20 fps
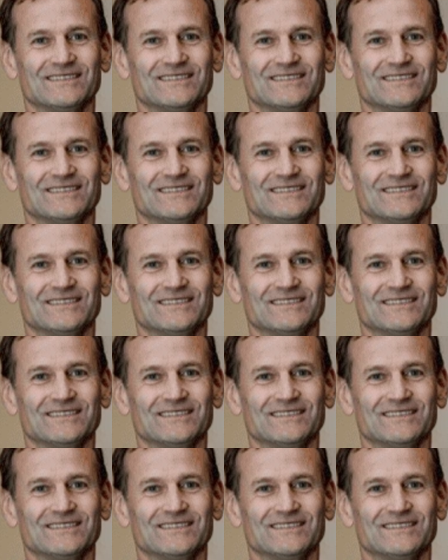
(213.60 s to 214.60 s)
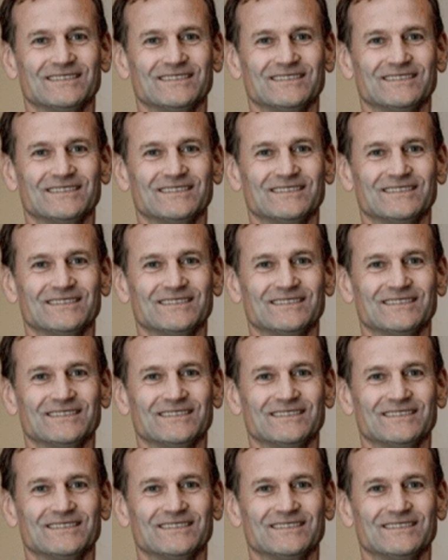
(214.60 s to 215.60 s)

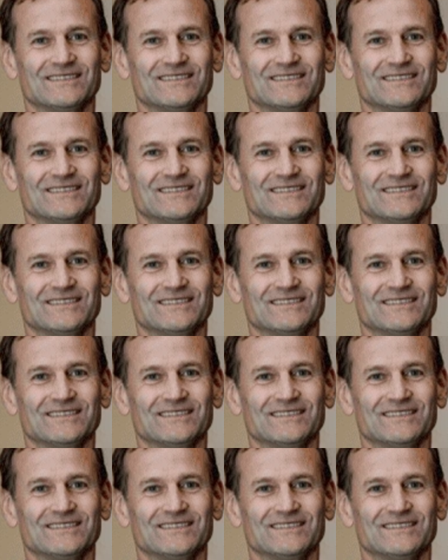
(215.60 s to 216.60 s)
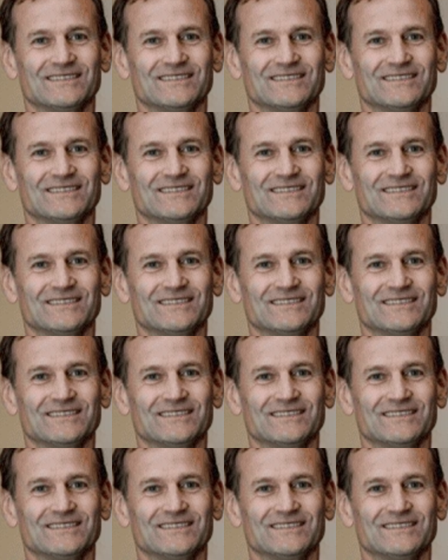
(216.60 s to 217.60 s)

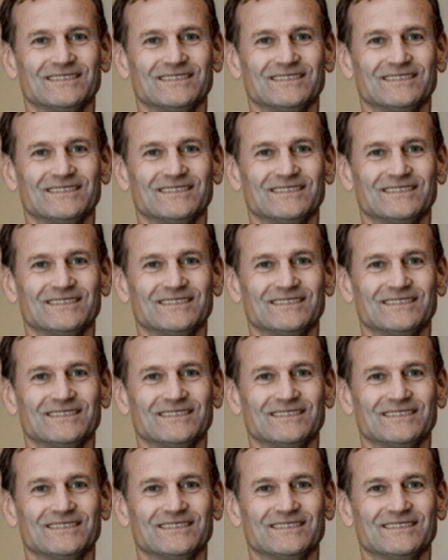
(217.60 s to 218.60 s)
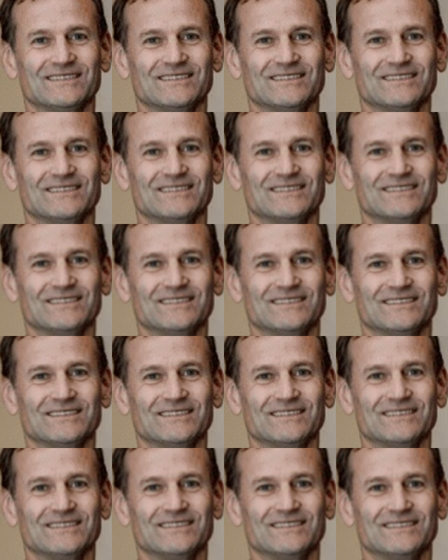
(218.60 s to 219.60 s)

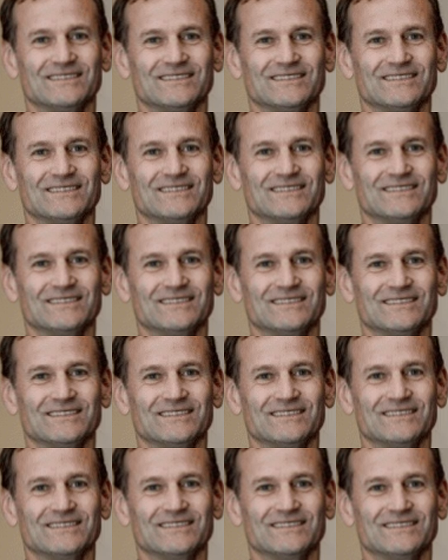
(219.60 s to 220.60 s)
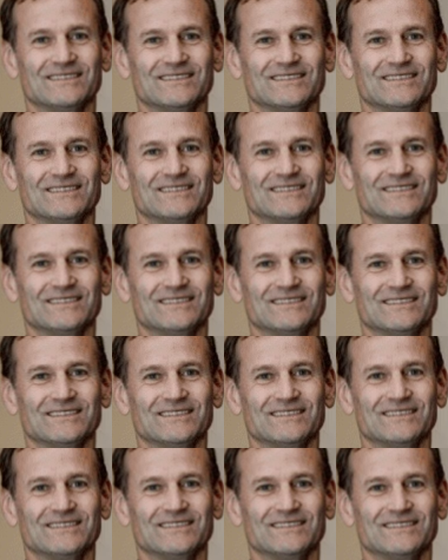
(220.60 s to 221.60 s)
[no speech]